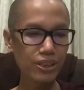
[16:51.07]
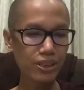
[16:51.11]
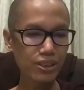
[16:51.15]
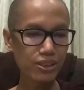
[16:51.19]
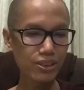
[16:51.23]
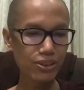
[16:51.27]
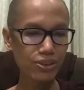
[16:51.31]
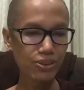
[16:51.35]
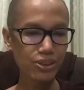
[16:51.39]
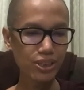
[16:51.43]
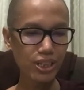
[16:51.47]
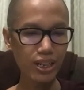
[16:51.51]

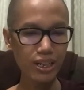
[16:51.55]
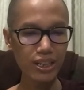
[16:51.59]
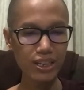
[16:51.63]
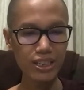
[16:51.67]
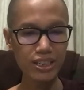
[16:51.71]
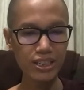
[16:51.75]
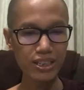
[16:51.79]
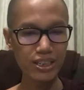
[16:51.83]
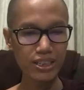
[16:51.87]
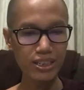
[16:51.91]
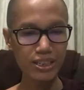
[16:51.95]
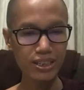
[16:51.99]

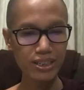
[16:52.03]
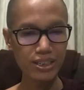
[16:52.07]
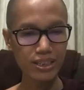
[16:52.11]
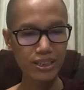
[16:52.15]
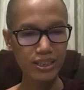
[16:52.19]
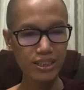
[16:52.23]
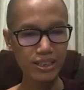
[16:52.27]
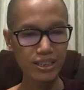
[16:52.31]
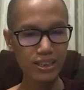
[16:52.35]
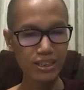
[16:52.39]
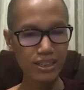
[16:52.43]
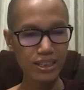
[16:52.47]
usually
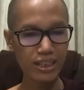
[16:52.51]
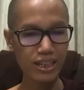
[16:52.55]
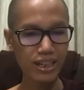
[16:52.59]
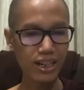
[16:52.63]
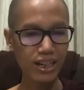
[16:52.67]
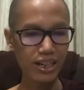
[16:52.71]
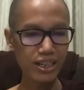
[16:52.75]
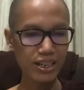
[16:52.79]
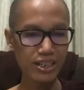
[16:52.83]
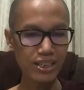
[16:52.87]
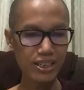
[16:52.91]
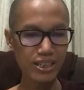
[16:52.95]

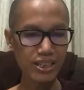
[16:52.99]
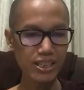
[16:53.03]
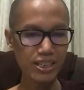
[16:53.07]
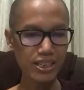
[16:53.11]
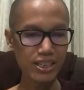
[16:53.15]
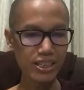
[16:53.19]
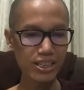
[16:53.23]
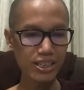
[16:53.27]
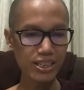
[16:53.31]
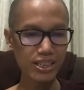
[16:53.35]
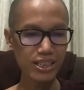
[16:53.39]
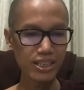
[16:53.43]

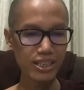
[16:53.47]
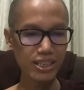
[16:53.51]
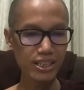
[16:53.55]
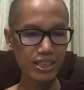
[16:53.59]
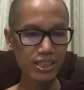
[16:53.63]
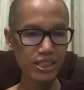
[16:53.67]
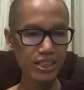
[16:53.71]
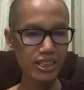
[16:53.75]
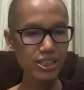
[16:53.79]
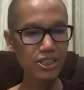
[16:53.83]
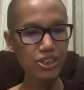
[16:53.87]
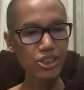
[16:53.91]

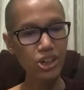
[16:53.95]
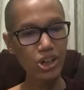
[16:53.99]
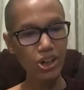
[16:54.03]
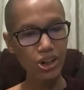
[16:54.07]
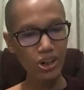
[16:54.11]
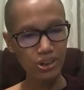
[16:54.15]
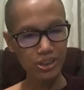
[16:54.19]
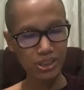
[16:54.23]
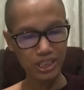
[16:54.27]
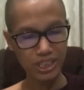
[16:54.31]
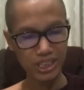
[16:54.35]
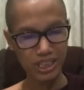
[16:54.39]
he
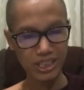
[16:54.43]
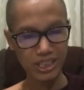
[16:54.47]
taught